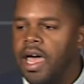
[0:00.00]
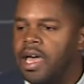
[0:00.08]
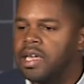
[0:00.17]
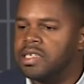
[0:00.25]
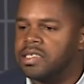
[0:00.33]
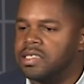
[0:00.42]

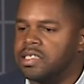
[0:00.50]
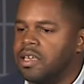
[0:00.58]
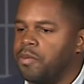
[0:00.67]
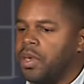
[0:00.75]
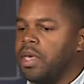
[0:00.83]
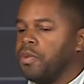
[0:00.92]
as
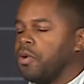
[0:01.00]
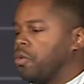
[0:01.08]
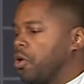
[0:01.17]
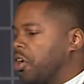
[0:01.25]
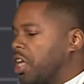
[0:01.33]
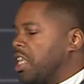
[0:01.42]
people
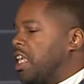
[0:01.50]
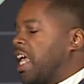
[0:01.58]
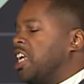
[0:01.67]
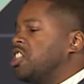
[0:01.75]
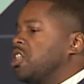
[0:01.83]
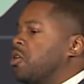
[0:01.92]
were
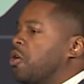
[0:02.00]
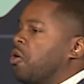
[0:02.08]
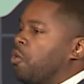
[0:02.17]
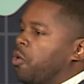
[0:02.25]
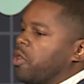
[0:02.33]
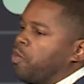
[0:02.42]
engaging
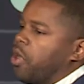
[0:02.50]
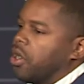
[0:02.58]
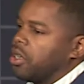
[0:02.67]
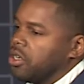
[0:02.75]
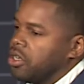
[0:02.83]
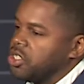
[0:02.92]
with
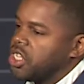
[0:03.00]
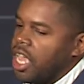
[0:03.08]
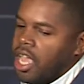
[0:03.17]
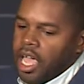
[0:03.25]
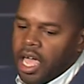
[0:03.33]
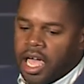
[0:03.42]
partners
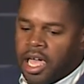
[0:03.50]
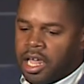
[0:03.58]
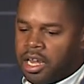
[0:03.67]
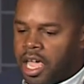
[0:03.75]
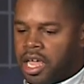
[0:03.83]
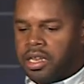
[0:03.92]

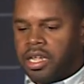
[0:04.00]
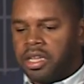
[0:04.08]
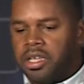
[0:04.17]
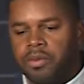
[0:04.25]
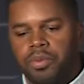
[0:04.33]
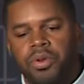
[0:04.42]
and
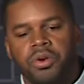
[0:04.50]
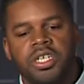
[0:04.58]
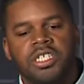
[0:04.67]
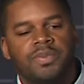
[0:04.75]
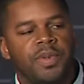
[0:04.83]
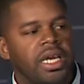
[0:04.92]
Andela
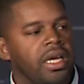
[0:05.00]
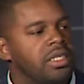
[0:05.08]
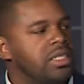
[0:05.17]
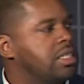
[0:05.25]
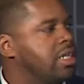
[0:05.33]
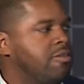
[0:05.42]
employees began to
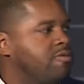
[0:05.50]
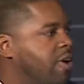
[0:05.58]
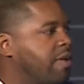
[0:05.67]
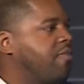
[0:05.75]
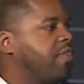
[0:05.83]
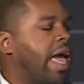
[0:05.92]
see
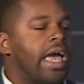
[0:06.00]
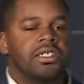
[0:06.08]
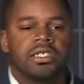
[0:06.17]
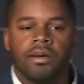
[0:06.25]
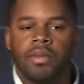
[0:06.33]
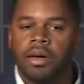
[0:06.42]
red flags
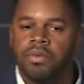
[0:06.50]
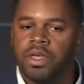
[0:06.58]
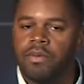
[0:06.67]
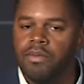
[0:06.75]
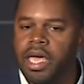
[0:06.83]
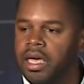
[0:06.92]
come up
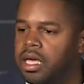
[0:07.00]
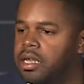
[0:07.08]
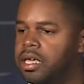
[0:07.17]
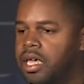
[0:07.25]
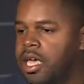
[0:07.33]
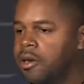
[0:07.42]
that may
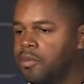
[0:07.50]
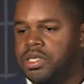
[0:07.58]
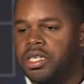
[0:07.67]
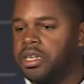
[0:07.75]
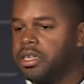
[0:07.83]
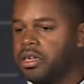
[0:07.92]
indicate a
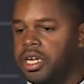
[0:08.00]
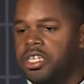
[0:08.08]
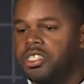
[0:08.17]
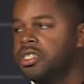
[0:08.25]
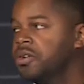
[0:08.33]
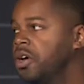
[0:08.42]
particular
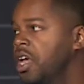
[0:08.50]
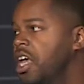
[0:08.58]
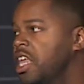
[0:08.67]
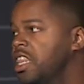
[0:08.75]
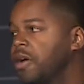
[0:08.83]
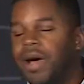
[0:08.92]
issue,
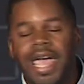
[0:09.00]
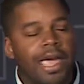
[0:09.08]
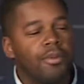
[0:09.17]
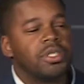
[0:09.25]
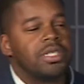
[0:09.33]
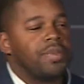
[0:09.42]
they were
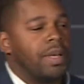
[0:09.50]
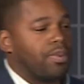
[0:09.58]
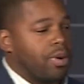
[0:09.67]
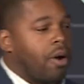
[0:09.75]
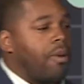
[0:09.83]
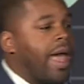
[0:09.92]
able to be
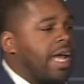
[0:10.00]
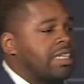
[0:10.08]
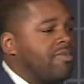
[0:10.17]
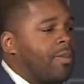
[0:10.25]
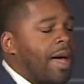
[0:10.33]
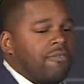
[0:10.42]

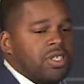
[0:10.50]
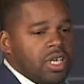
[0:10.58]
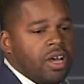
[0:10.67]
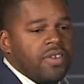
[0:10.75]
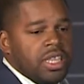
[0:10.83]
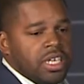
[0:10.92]
proactive about
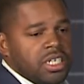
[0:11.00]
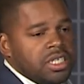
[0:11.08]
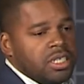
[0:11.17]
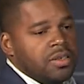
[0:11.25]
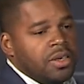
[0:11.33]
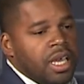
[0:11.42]
resolving the
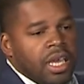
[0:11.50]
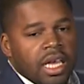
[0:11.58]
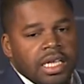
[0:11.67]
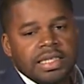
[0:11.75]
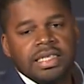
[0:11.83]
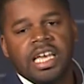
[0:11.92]
issue
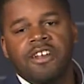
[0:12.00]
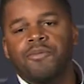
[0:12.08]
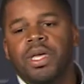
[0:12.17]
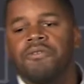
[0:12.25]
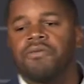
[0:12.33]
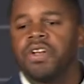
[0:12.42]
instead of
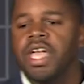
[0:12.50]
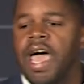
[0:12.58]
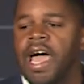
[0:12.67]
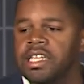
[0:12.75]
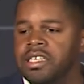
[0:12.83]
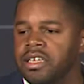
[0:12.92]
being
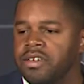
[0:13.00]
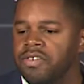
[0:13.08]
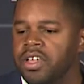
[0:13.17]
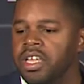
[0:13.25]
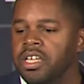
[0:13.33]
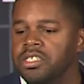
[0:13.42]
reactive
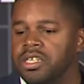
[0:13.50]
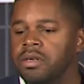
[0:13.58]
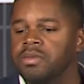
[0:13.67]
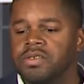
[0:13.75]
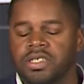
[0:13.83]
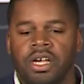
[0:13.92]
in
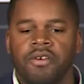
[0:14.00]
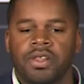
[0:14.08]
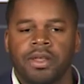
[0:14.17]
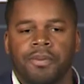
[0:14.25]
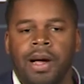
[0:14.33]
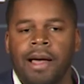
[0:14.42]
terms of solving
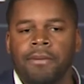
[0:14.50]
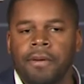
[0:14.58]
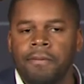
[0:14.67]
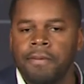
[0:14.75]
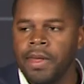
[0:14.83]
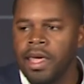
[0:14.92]
the problem,